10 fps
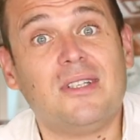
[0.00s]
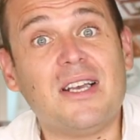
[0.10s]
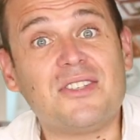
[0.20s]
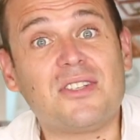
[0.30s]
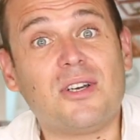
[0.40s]

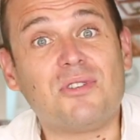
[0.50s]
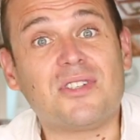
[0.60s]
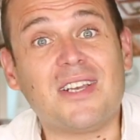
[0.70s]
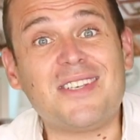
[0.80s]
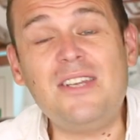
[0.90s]
I told you.
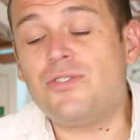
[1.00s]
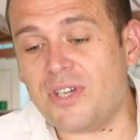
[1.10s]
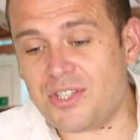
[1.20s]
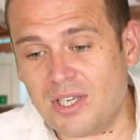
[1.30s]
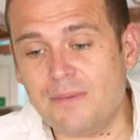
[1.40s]
So it's
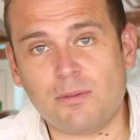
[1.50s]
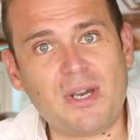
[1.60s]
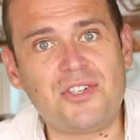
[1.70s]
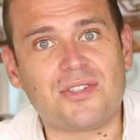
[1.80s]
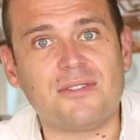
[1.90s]
interesting
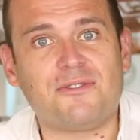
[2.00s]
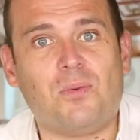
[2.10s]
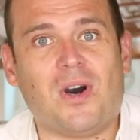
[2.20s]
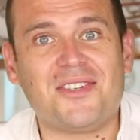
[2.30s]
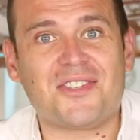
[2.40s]
information for
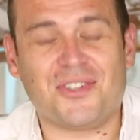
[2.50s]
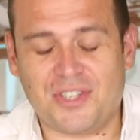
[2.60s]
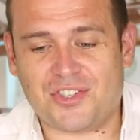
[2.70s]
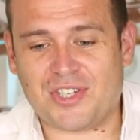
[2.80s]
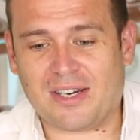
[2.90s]
once on
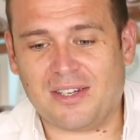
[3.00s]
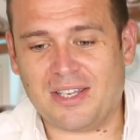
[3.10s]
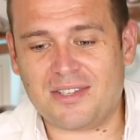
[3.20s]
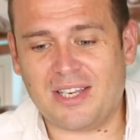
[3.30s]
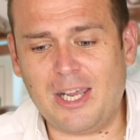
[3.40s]
this channel, isn't
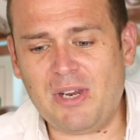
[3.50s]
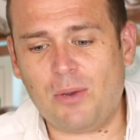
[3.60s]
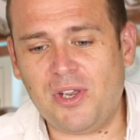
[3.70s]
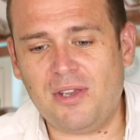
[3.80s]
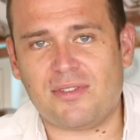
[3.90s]
it? So let me know
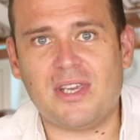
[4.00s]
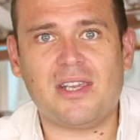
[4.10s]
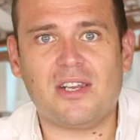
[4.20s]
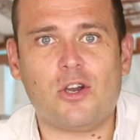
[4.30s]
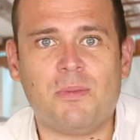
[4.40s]
what you think
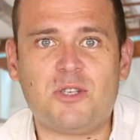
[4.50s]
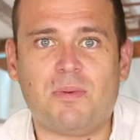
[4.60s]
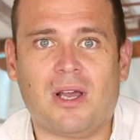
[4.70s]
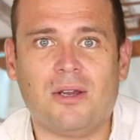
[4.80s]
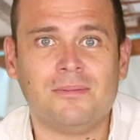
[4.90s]
in the comments
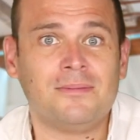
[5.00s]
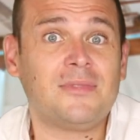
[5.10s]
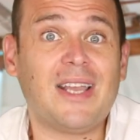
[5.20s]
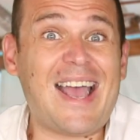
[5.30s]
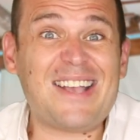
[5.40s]
below.
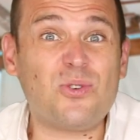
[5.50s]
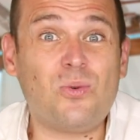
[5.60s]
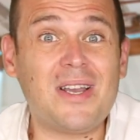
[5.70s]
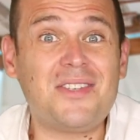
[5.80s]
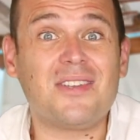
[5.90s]
As
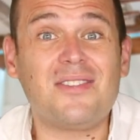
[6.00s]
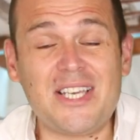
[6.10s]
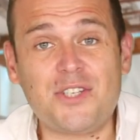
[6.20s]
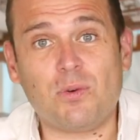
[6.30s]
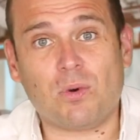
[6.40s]
always,
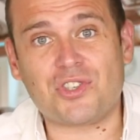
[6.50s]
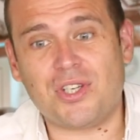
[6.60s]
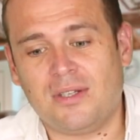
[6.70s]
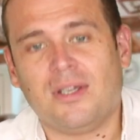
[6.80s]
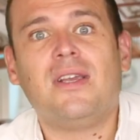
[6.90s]
thanks for
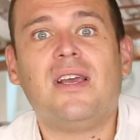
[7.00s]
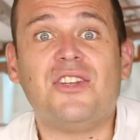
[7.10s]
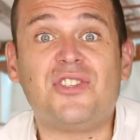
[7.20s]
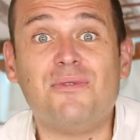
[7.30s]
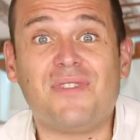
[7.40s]
watching.
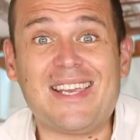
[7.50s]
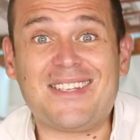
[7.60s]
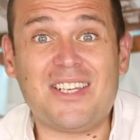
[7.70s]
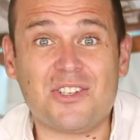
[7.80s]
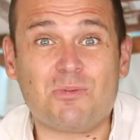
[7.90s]
And don't forget
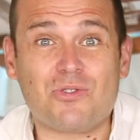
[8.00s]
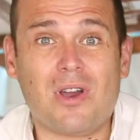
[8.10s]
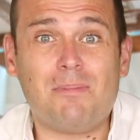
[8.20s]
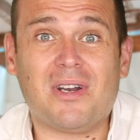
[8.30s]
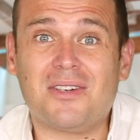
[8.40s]
to hit the
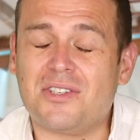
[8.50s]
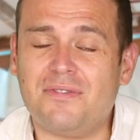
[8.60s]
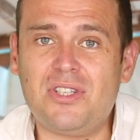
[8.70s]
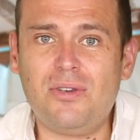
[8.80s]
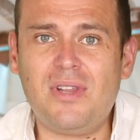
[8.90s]
subscribe button, because
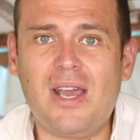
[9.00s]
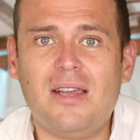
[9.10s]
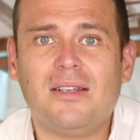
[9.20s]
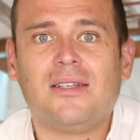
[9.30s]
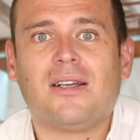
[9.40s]
if you do
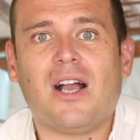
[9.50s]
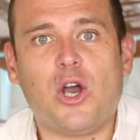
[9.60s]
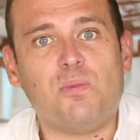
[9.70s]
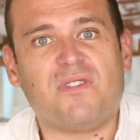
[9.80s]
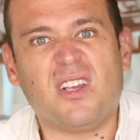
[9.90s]
that,
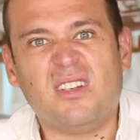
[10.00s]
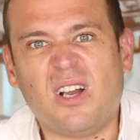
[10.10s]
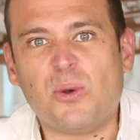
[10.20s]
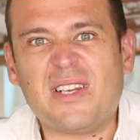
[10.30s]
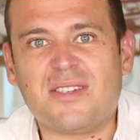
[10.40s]
hopefully
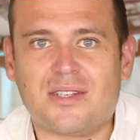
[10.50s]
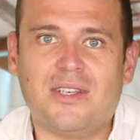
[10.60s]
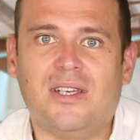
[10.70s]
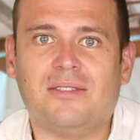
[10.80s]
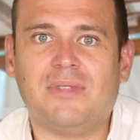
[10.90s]
I'll get to
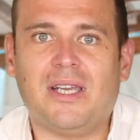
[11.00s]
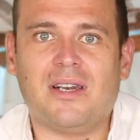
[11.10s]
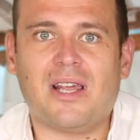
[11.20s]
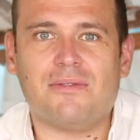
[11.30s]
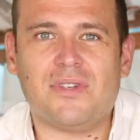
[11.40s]
see you in
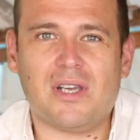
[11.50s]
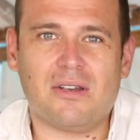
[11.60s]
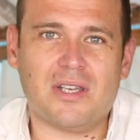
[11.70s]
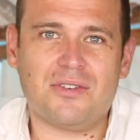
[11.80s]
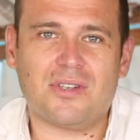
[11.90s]
another video
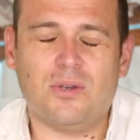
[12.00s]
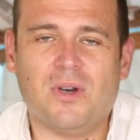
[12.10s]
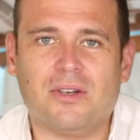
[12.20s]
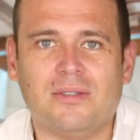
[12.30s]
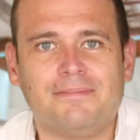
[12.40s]
again soon,
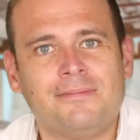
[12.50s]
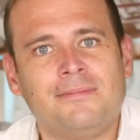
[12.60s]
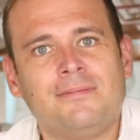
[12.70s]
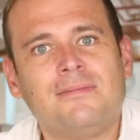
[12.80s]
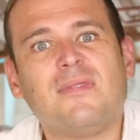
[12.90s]
won't
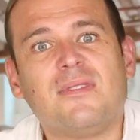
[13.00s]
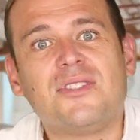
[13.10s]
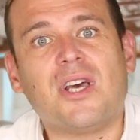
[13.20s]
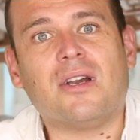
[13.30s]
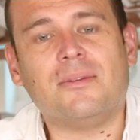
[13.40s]

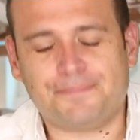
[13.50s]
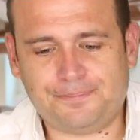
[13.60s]
I? Ta-da.